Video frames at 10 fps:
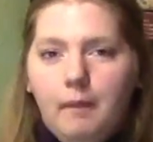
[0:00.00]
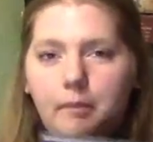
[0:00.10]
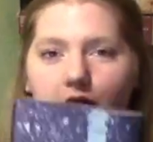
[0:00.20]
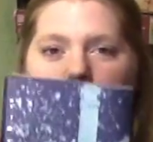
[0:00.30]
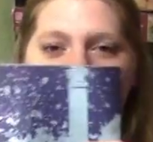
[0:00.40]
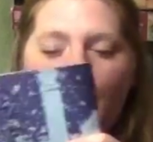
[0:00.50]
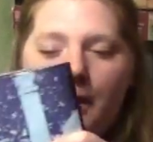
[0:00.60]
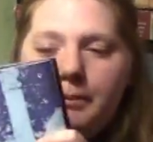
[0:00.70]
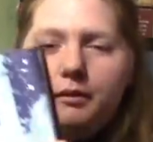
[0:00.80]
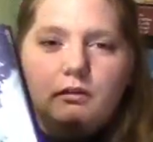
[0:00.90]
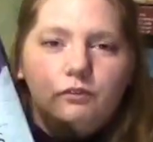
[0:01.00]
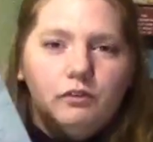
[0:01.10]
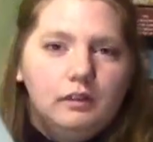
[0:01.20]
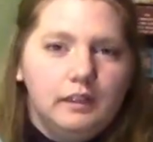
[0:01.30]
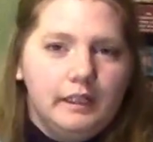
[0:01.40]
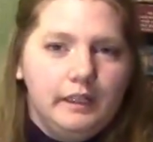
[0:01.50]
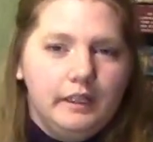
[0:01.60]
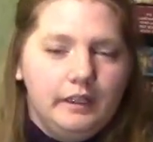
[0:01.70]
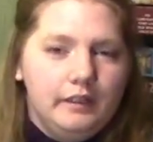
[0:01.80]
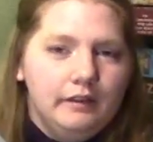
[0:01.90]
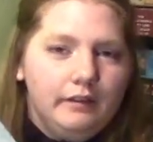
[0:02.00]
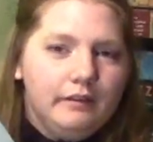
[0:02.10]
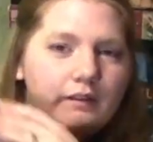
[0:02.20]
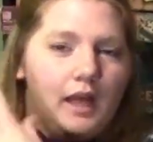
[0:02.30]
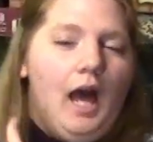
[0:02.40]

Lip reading: But look how beautiful it is,